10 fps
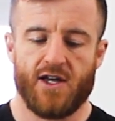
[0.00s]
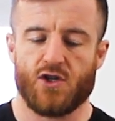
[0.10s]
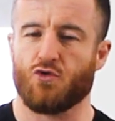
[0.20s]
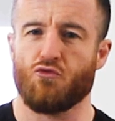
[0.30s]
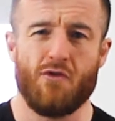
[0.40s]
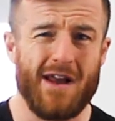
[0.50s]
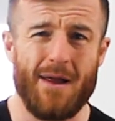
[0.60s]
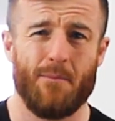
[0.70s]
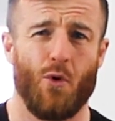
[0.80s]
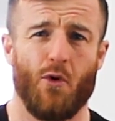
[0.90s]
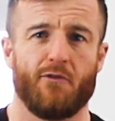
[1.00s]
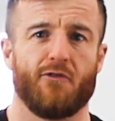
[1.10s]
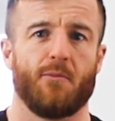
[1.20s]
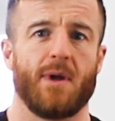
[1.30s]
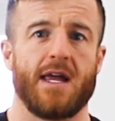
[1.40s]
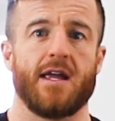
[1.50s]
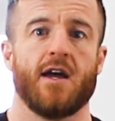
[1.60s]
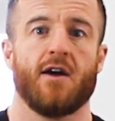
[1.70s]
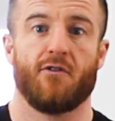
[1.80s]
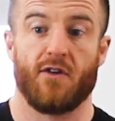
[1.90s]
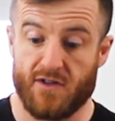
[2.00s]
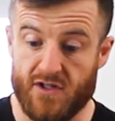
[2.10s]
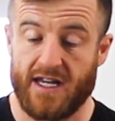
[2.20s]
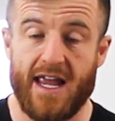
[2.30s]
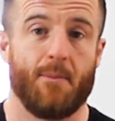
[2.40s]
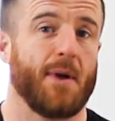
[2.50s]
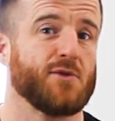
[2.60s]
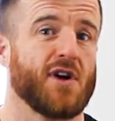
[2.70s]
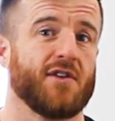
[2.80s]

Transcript: So it's really important for me to get people to